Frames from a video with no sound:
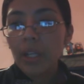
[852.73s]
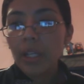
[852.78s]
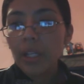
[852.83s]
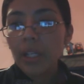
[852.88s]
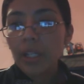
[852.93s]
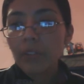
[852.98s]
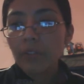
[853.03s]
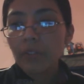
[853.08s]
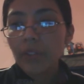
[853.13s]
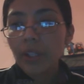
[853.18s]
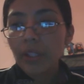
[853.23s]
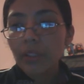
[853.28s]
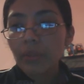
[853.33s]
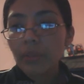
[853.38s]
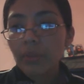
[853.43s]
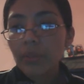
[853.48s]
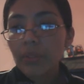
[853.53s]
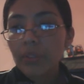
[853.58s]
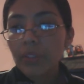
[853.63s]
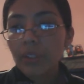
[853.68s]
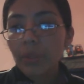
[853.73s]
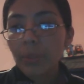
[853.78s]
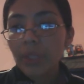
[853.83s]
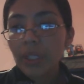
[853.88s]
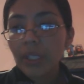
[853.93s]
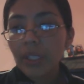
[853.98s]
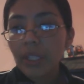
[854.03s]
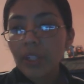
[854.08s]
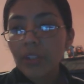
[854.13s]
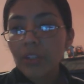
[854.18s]
Effective risk
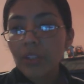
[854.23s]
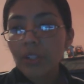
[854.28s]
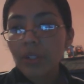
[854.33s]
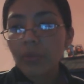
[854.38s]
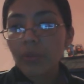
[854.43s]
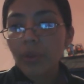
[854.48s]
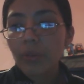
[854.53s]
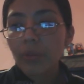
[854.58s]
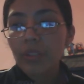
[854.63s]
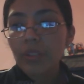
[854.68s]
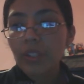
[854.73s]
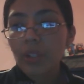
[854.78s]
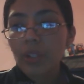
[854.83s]
communication involves the